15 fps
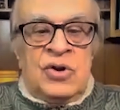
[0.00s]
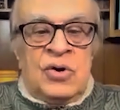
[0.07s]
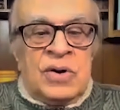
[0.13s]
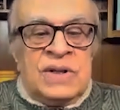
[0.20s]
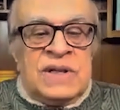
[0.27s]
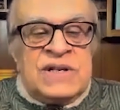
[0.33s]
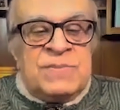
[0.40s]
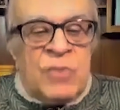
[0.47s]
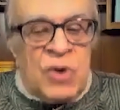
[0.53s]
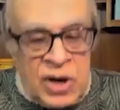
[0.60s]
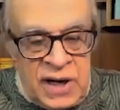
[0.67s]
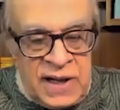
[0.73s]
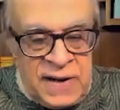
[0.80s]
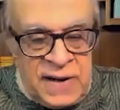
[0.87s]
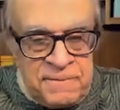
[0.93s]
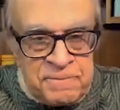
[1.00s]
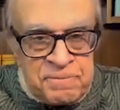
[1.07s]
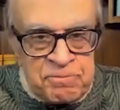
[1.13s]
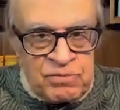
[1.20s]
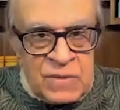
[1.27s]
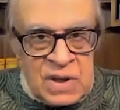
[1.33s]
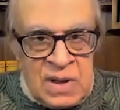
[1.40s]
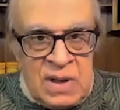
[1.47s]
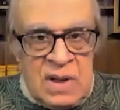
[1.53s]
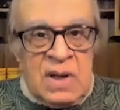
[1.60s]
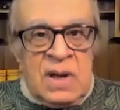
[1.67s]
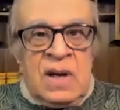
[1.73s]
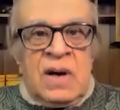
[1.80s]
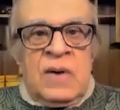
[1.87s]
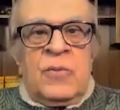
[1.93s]
This morning,
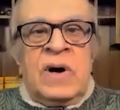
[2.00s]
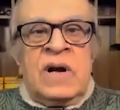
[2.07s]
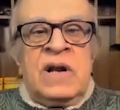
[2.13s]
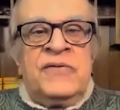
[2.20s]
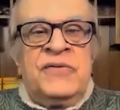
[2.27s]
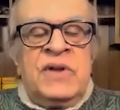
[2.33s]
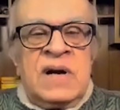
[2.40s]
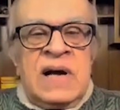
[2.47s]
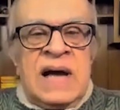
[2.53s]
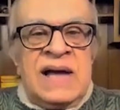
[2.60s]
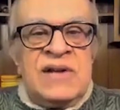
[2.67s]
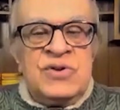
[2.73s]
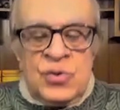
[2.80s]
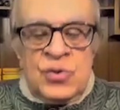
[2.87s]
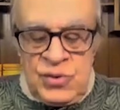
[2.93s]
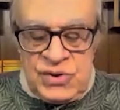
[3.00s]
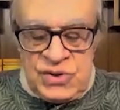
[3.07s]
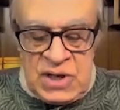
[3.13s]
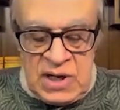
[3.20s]
one of the guys who's